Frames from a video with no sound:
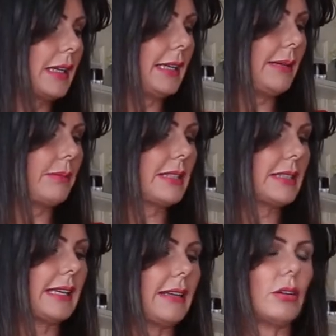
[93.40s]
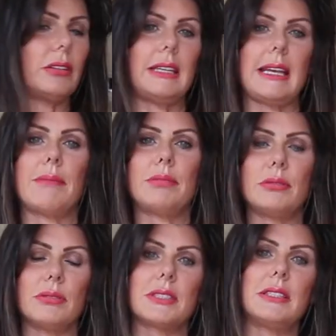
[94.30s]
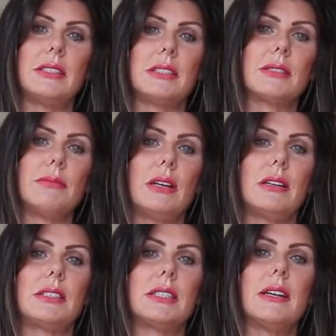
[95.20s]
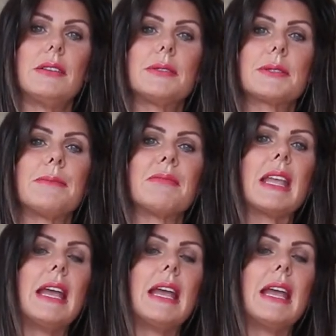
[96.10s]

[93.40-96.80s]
Keep the skin on the apples and the tomatoes.